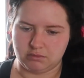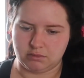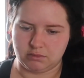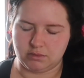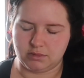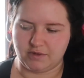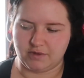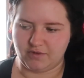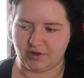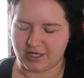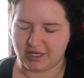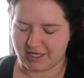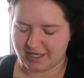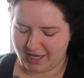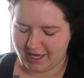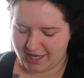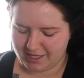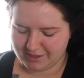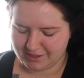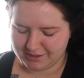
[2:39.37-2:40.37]
if I can
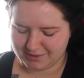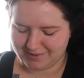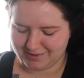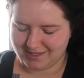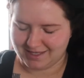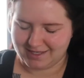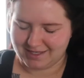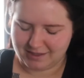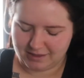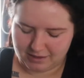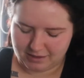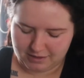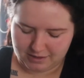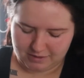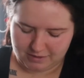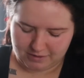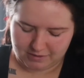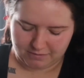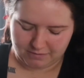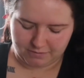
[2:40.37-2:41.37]
get into
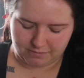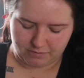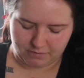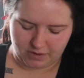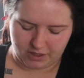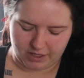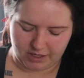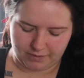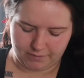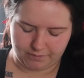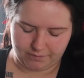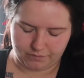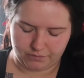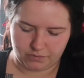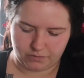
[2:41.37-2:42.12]
it,